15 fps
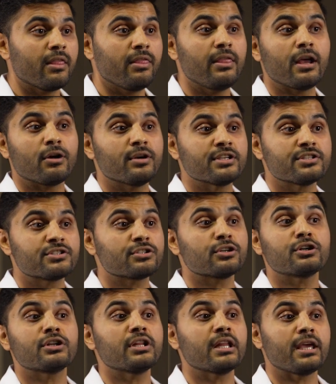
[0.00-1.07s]
There is
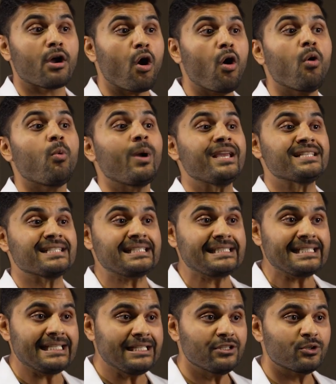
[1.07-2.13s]
certainly always a
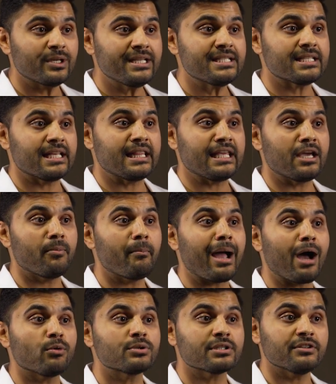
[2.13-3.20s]
decrease in the
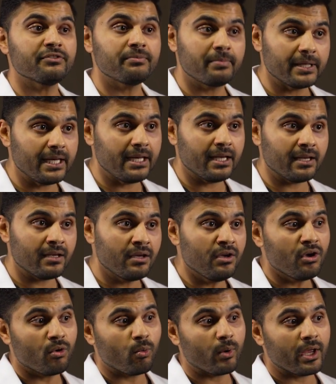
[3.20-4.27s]
amount of bleeding,
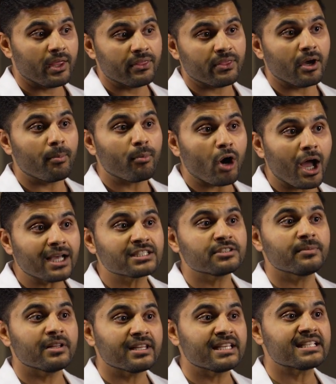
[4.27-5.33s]
with
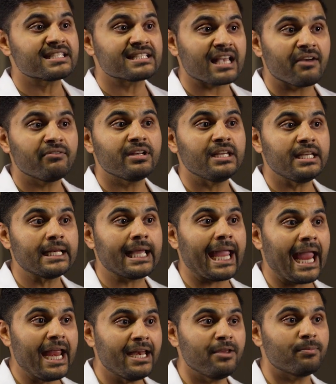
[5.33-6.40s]
approximately a 70 to
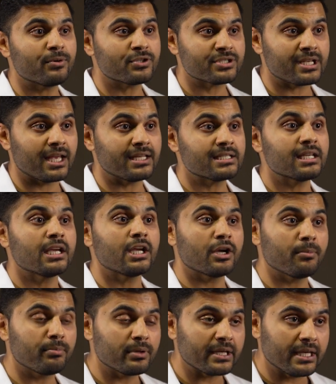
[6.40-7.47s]
80%
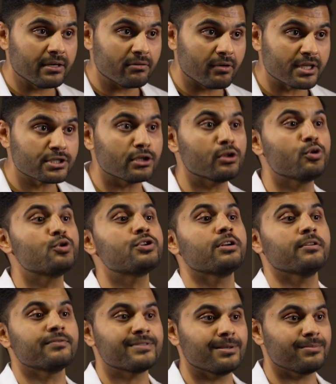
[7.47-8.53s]
complete resolution
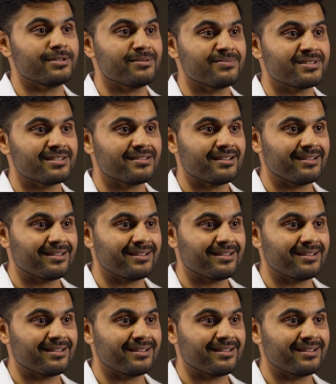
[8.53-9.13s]
of symptoms.